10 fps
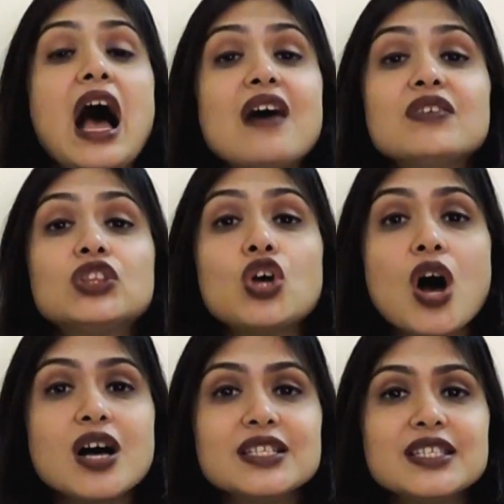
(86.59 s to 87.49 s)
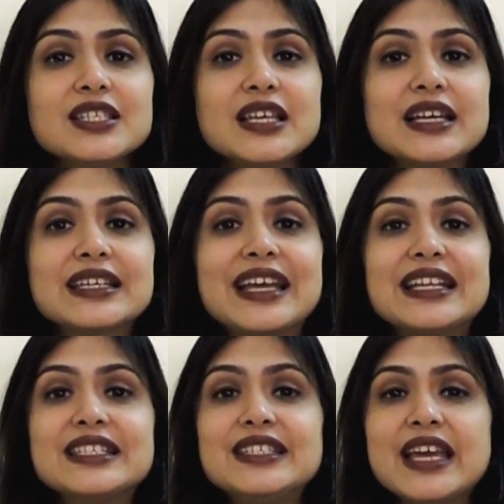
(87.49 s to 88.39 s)
Our thoughts
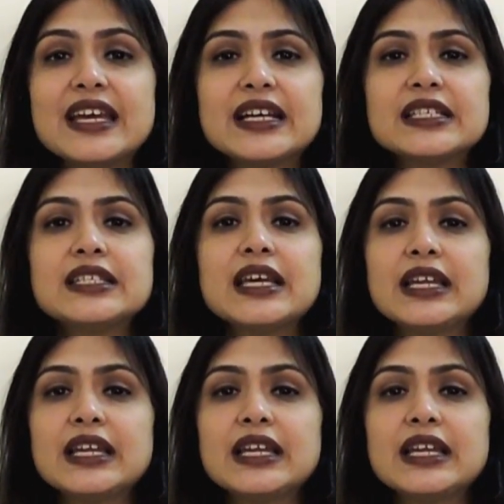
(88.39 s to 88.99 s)
can take us